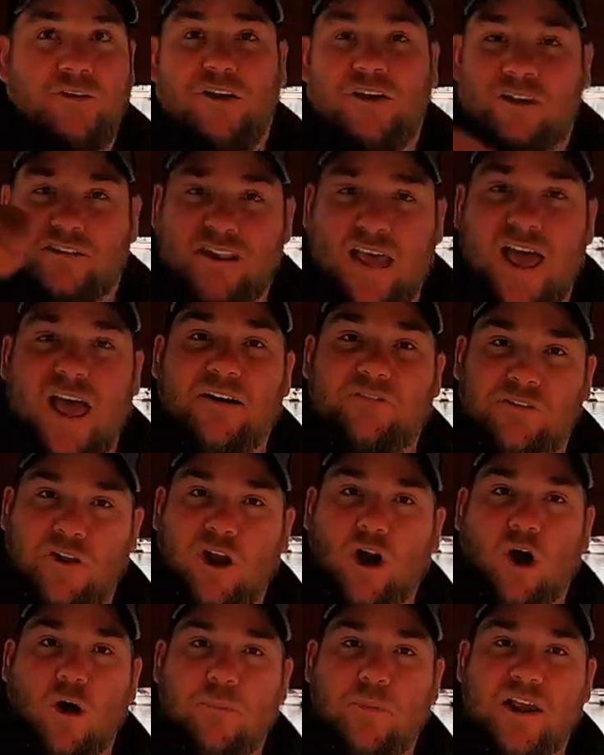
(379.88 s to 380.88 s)
feeling to have, you
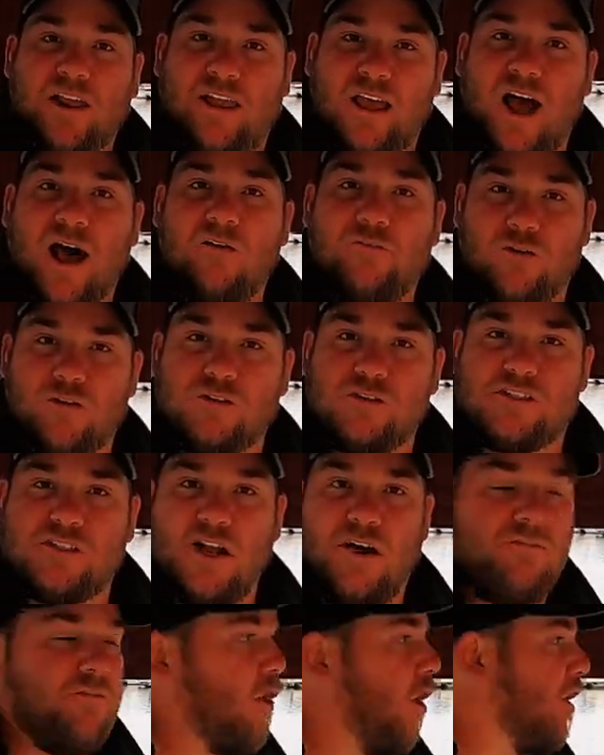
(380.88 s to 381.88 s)
know, a bit of cover and
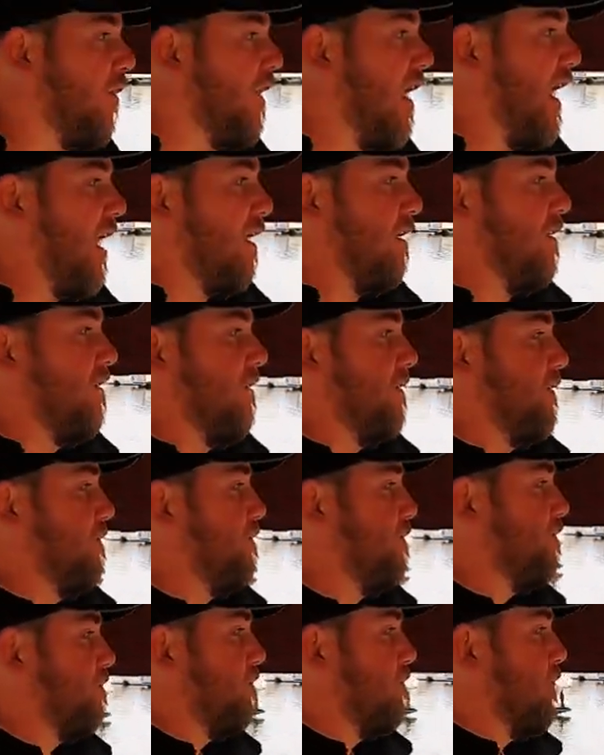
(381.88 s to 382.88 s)
stuff like that.
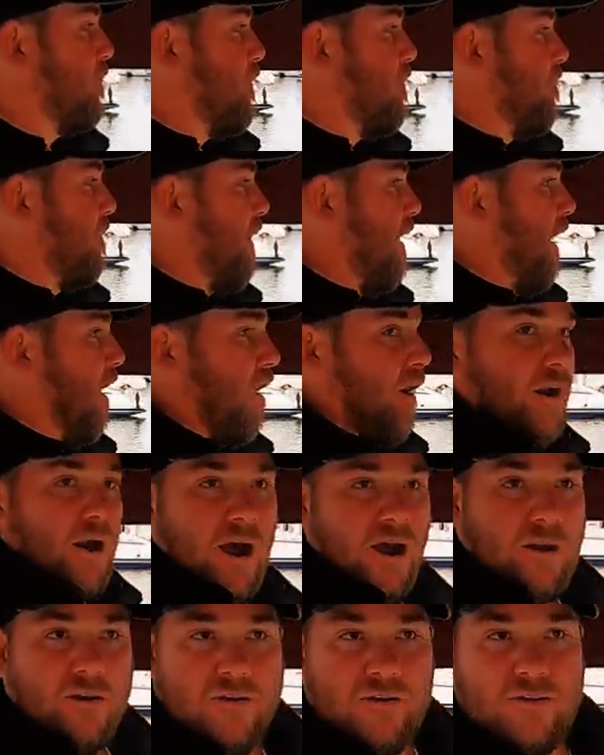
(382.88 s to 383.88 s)
I don't
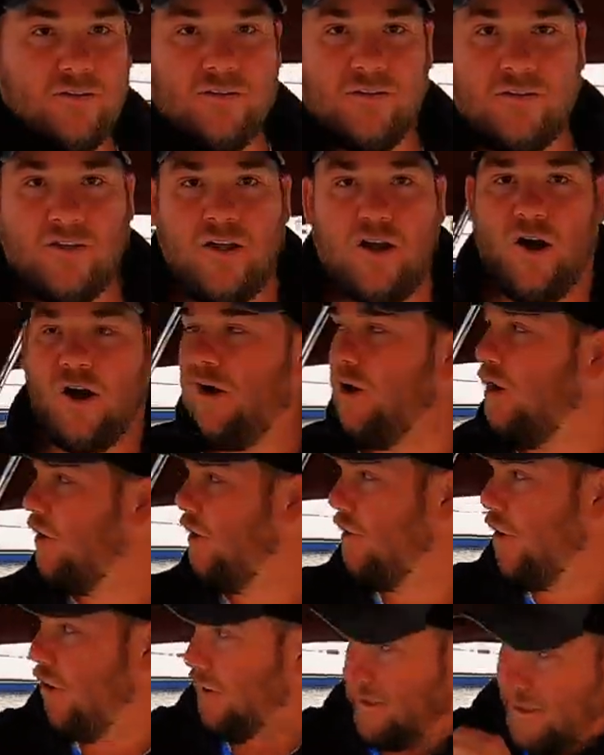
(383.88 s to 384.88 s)
know. I,
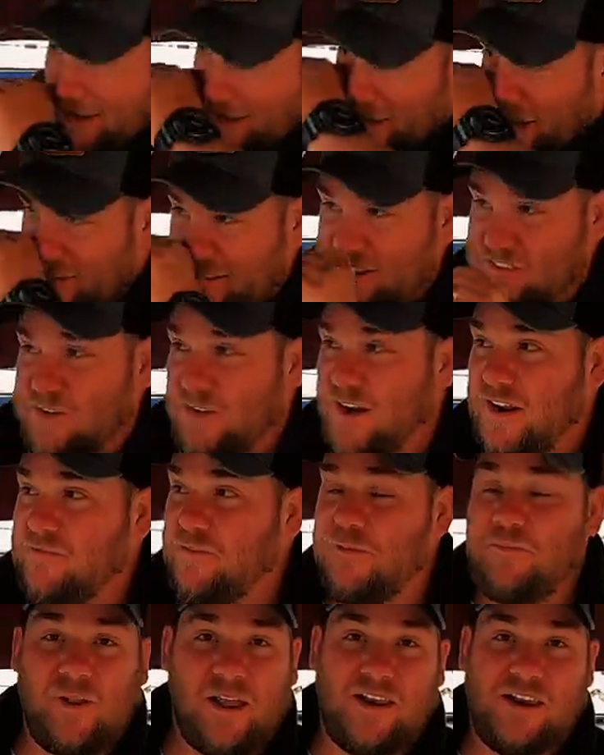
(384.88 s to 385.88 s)
I, I get like this on
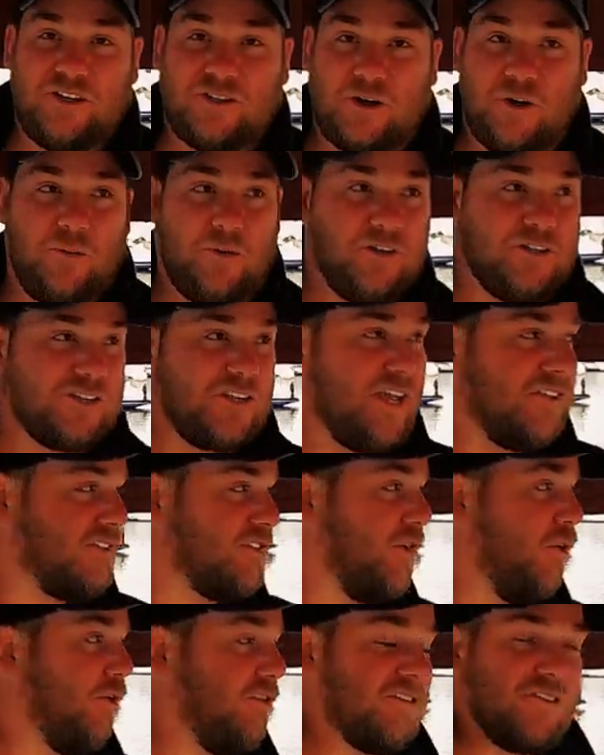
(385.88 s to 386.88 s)
every bloody trip. I just get
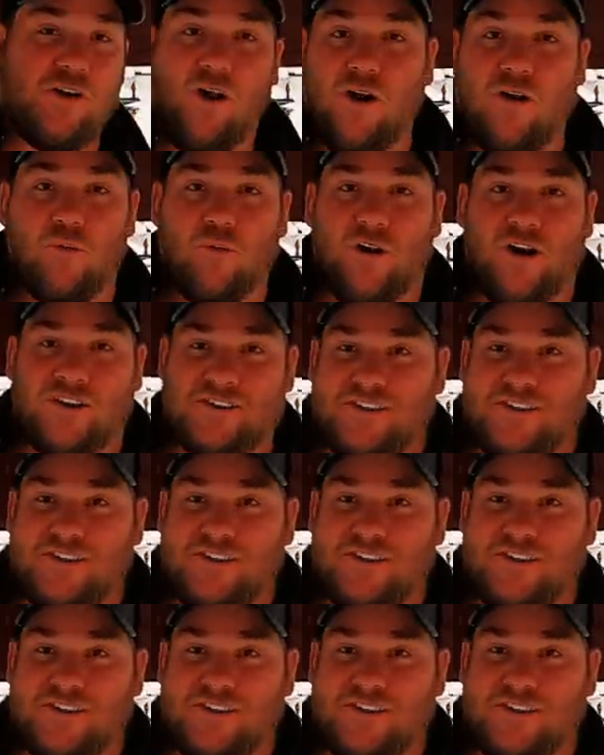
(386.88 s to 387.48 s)
so excited when